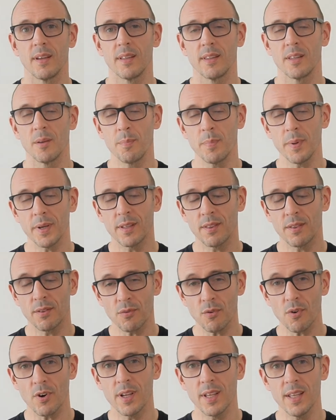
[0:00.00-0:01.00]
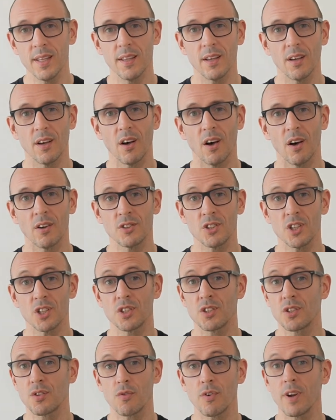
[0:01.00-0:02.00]
The Big 3 are
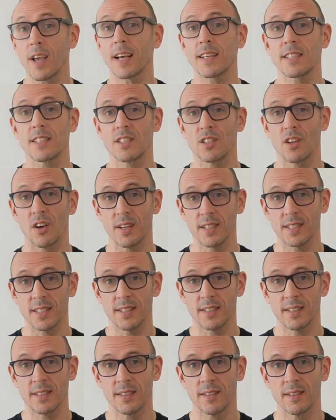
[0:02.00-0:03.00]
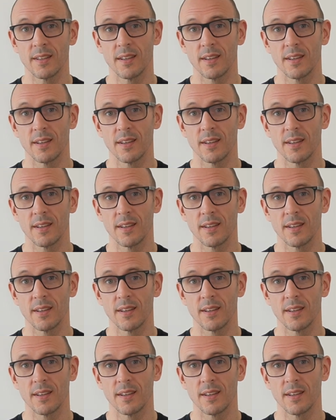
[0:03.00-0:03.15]
just 3 exercises: